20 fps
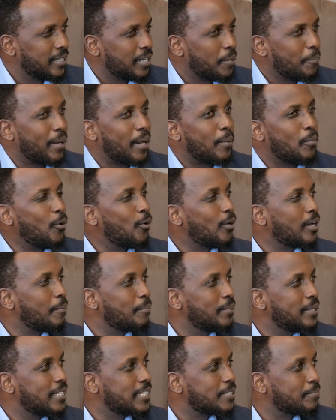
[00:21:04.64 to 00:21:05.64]
But I'm not going to
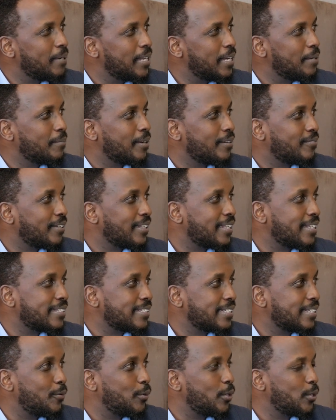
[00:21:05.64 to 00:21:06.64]
be displaying my feathers
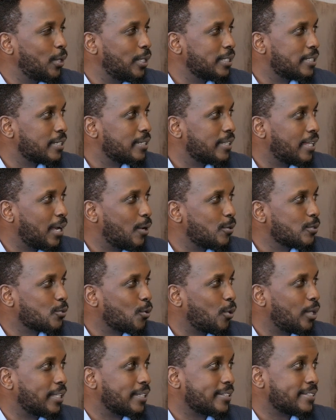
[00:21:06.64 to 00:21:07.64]
when you're inside the house
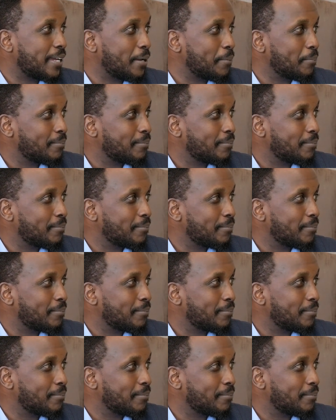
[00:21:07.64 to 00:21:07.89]
all the time.